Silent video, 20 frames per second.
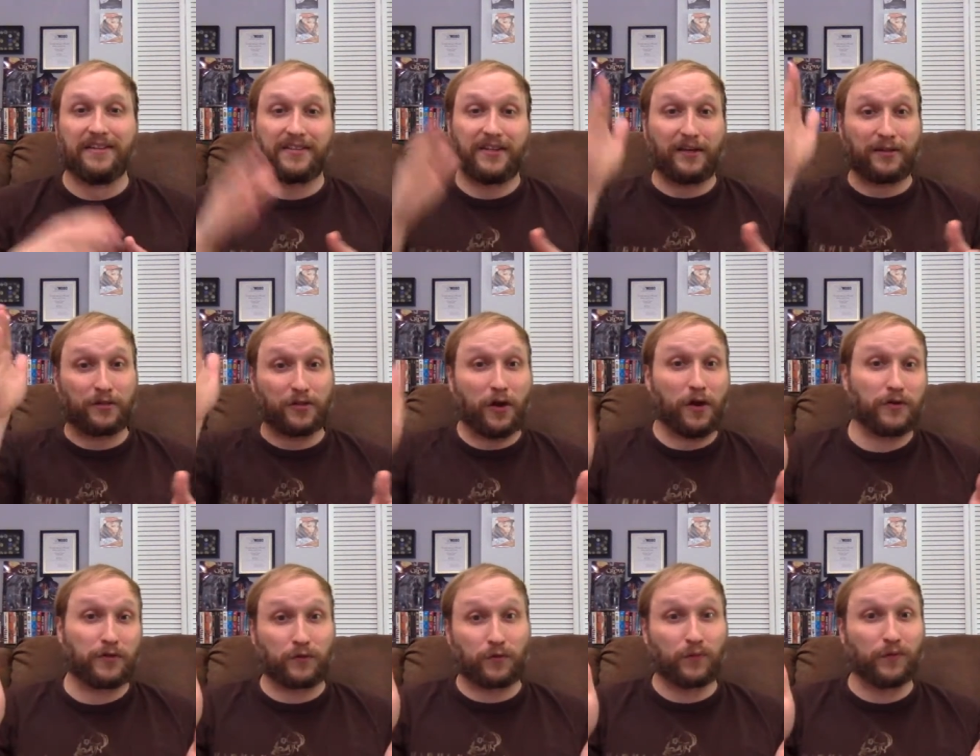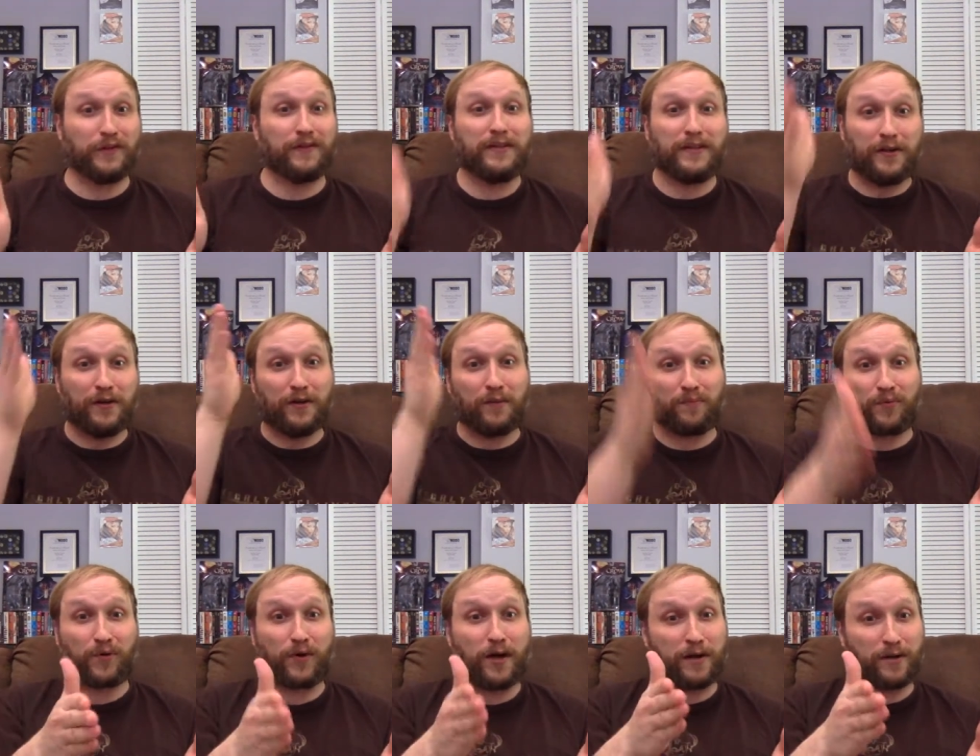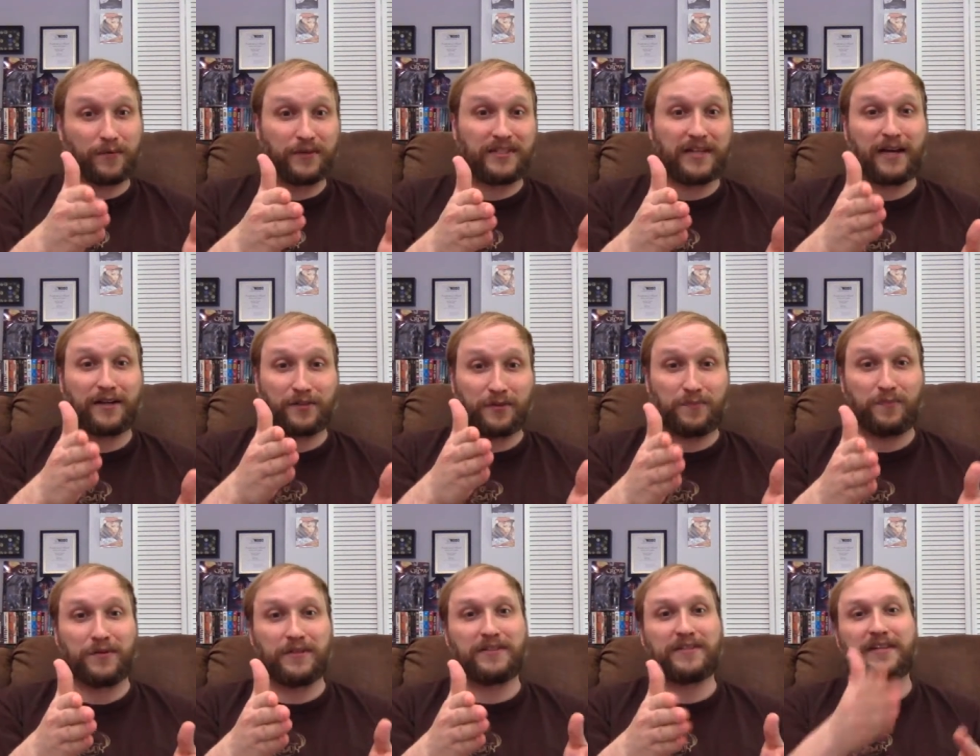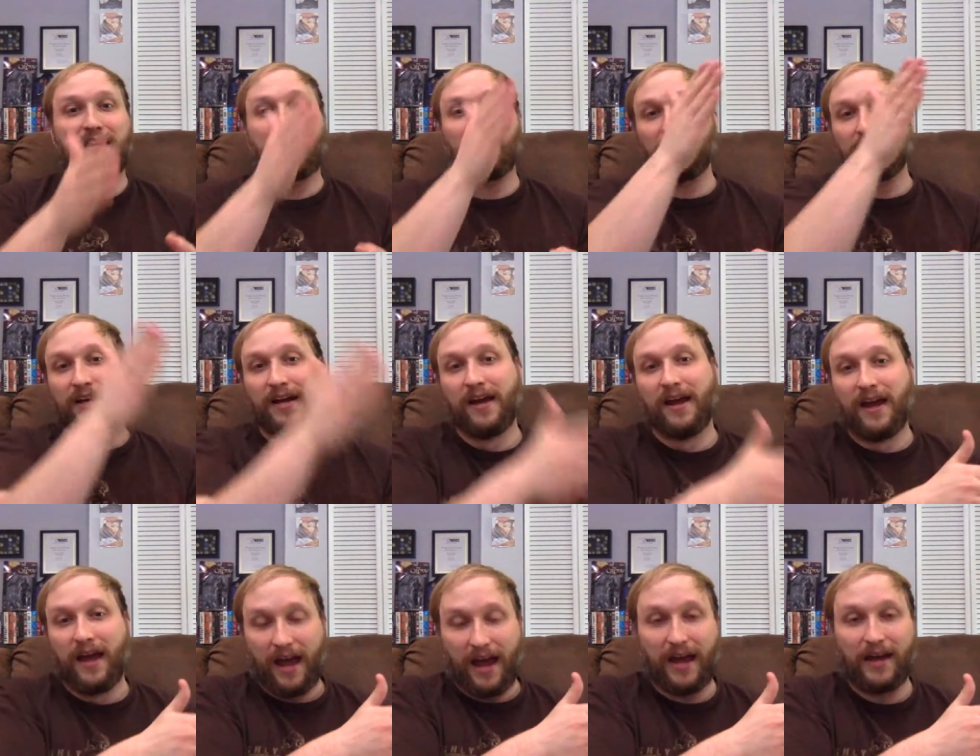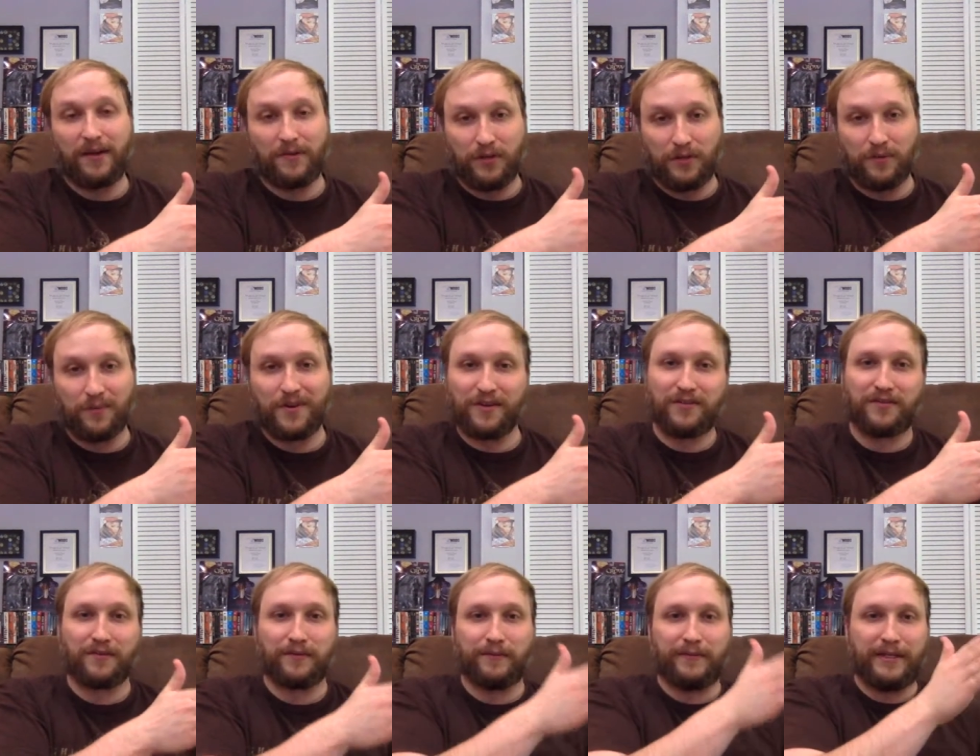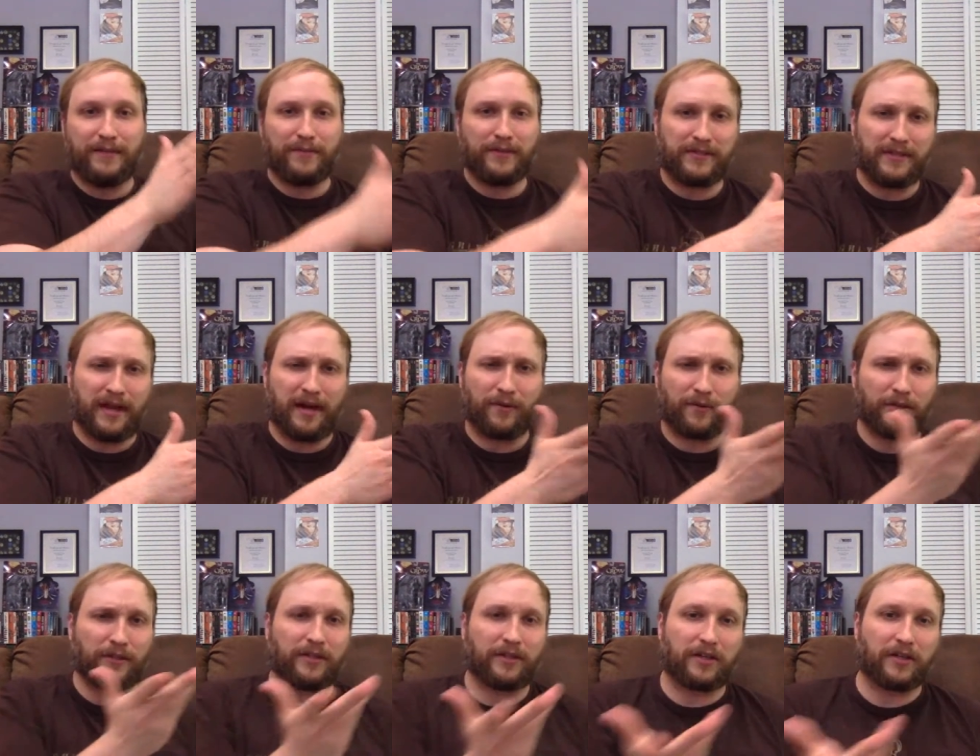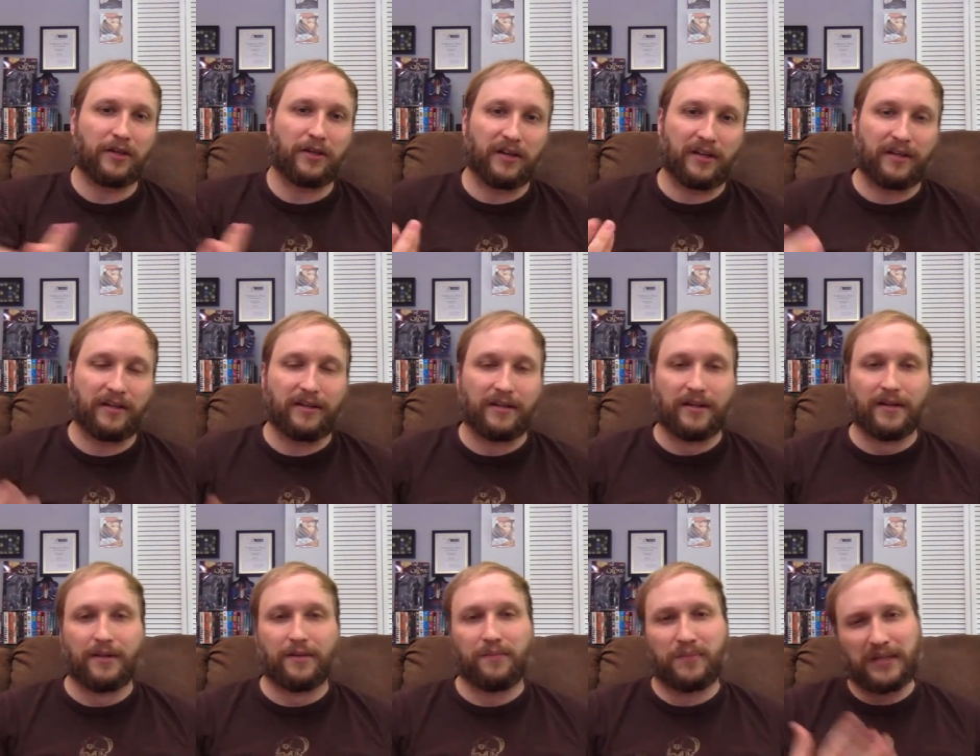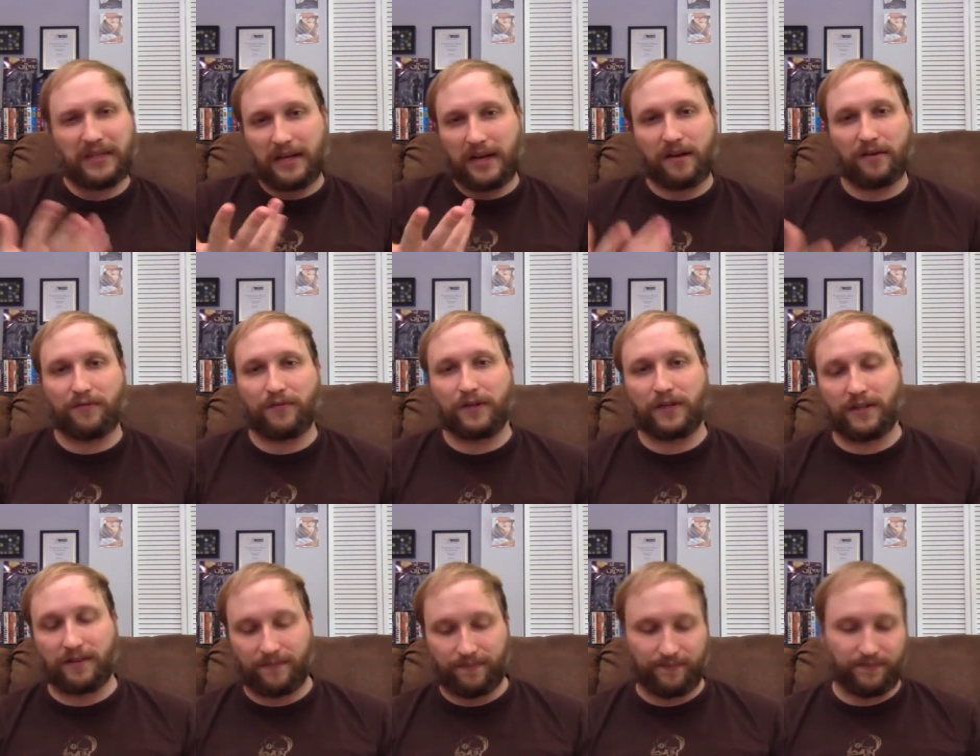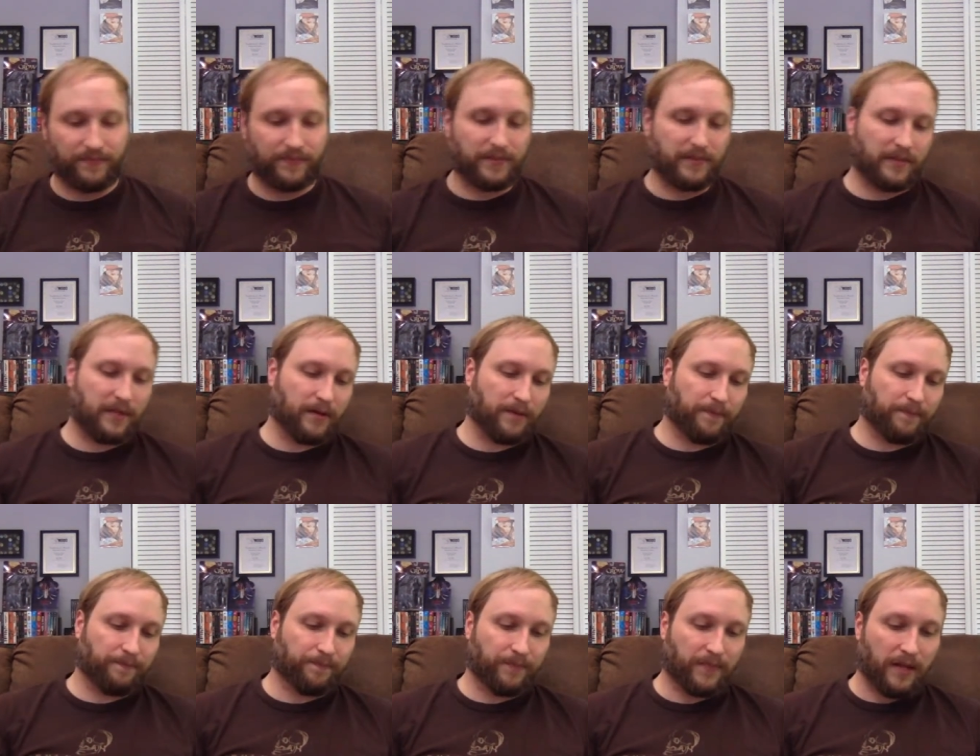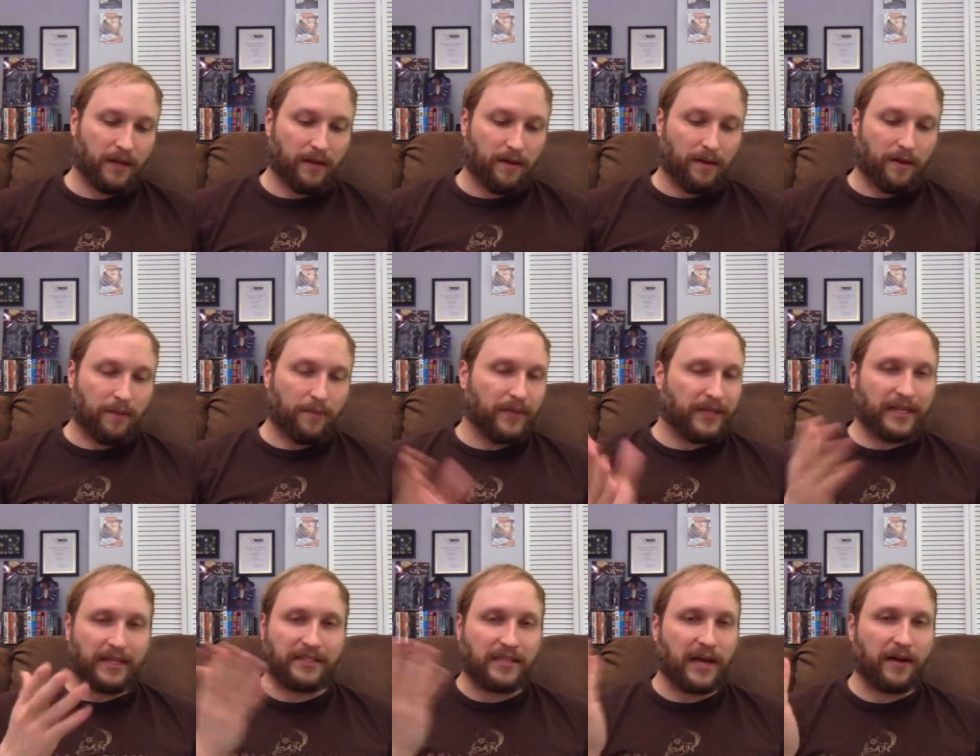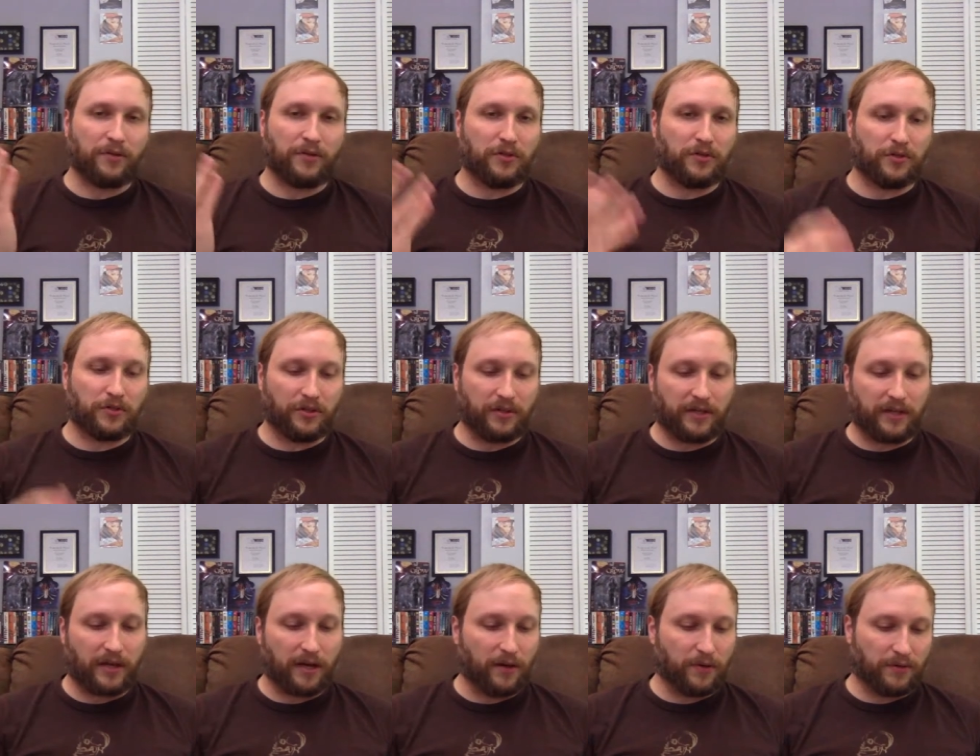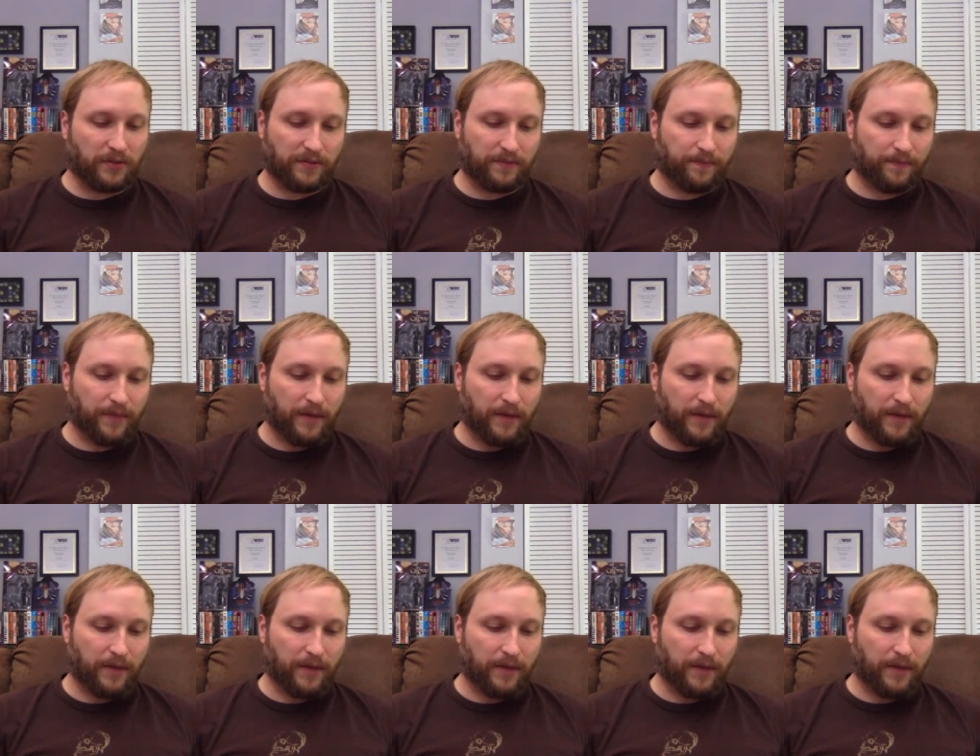it's like jaws was really good piranha was actually pretty solid and humanoids from the deep is not really good but kind of fun so but that's how it usually goes